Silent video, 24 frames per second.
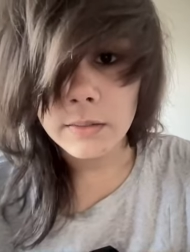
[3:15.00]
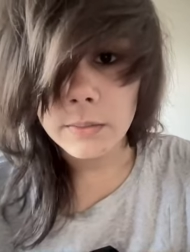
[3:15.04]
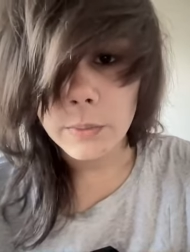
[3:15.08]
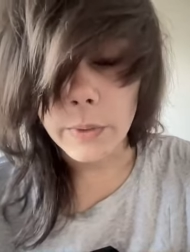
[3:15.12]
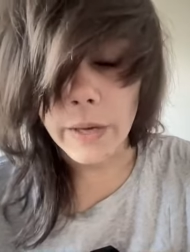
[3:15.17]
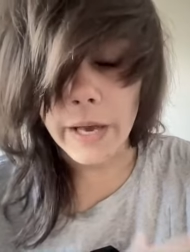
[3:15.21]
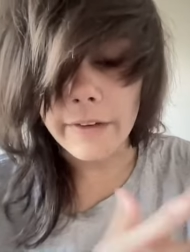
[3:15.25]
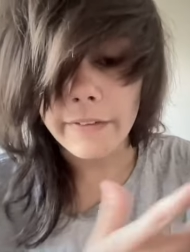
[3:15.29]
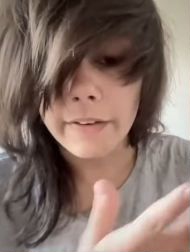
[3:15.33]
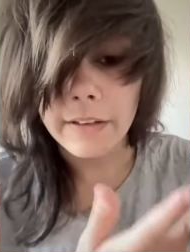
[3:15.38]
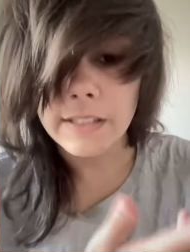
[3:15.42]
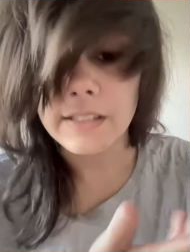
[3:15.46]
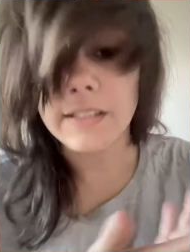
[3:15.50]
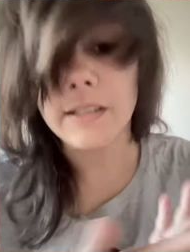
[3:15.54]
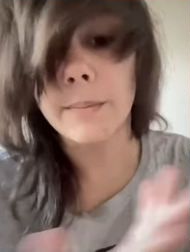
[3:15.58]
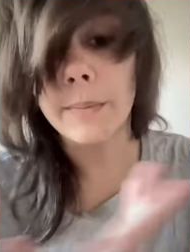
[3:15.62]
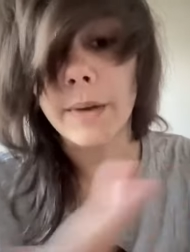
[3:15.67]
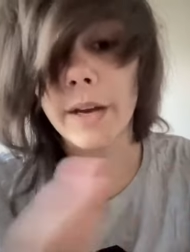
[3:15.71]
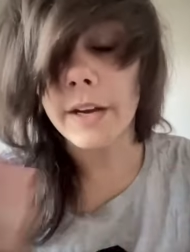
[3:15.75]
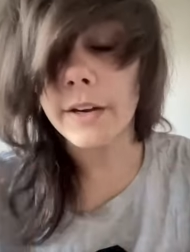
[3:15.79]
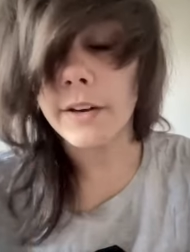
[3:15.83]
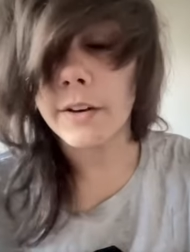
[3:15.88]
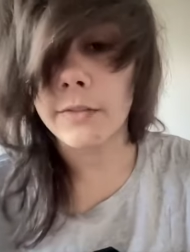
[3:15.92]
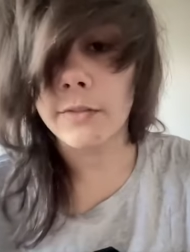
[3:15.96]
We're having some
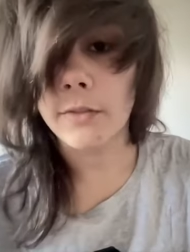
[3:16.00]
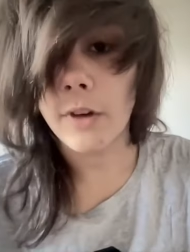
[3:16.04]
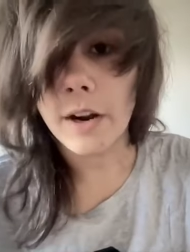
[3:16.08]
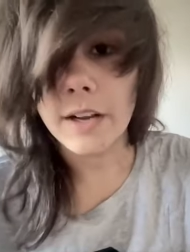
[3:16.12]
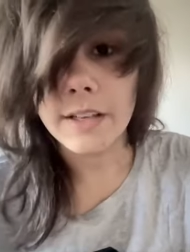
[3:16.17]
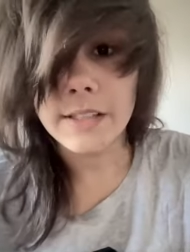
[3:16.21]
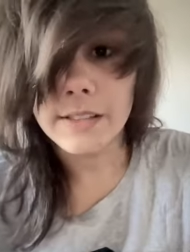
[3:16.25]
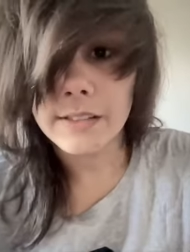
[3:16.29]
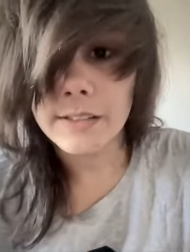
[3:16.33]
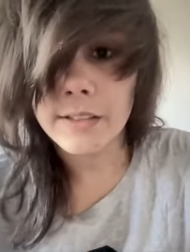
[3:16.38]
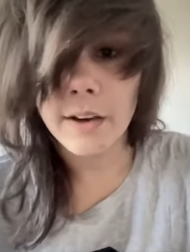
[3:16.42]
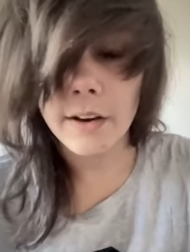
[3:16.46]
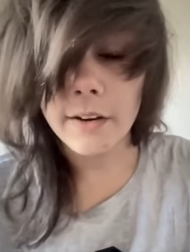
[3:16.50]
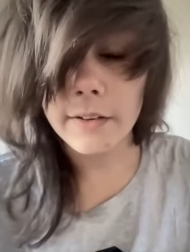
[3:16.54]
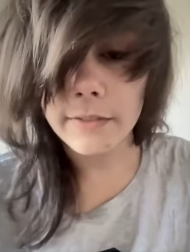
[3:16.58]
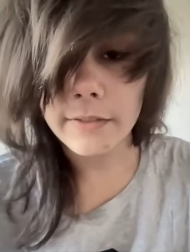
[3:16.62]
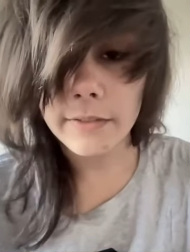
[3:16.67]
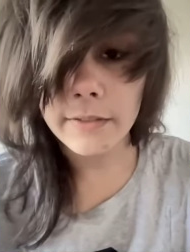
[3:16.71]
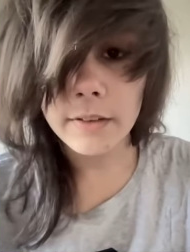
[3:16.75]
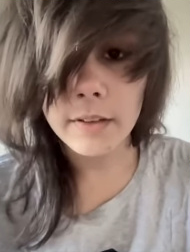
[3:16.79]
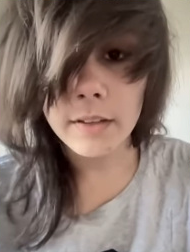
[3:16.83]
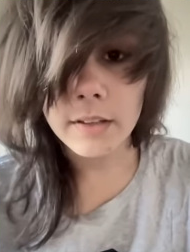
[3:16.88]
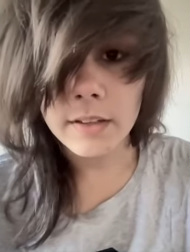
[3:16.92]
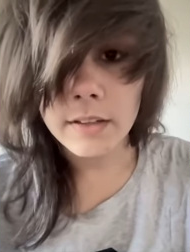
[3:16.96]
kind of roast stuff.
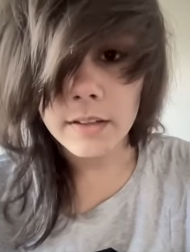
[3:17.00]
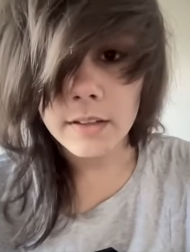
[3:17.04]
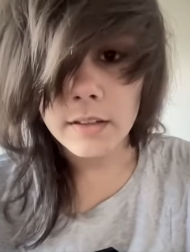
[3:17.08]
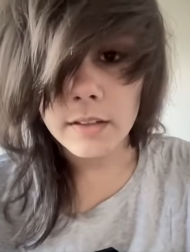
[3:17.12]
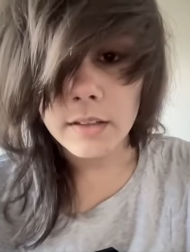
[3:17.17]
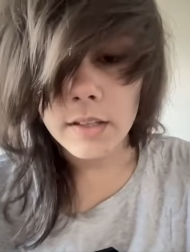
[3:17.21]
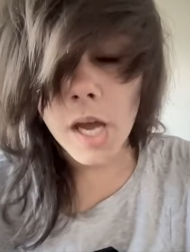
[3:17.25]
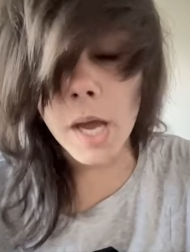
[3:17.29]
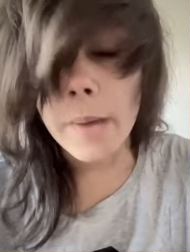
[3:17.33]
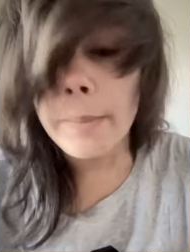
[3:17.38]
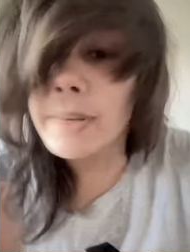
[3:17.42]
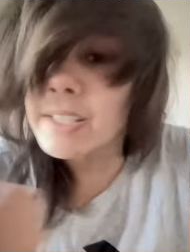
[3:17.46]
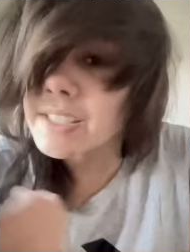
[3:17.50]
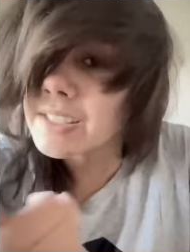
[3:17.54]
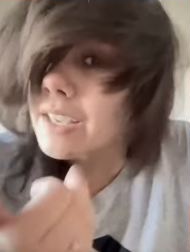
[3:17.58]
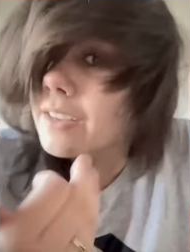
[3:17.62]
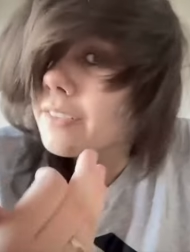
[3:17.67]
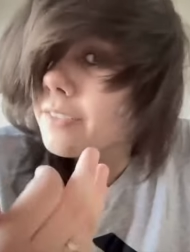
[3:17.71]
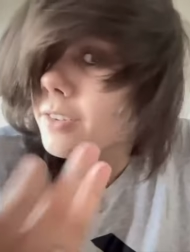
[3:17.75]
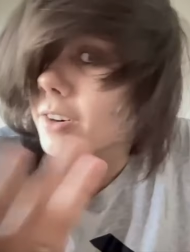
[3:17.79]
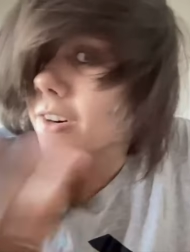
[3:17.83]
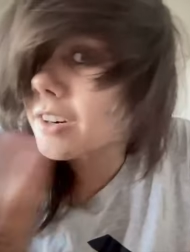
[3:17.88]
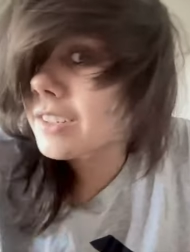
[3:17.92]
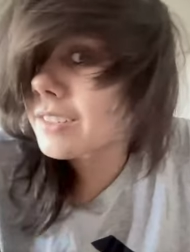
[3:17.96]
I'm
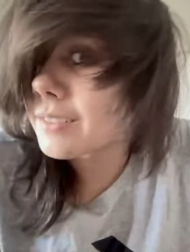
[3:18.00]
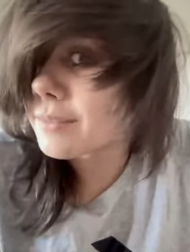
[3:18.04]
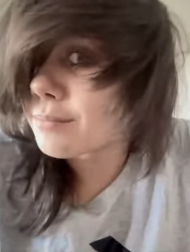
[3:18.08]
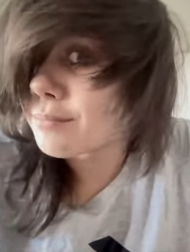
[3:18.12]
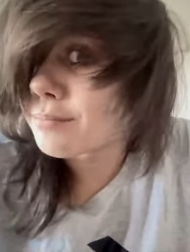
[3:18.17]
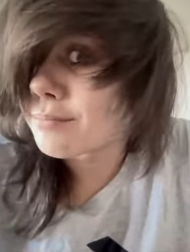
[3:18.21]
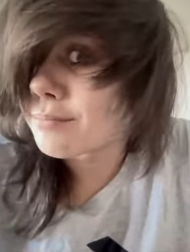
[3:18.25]
excited for it.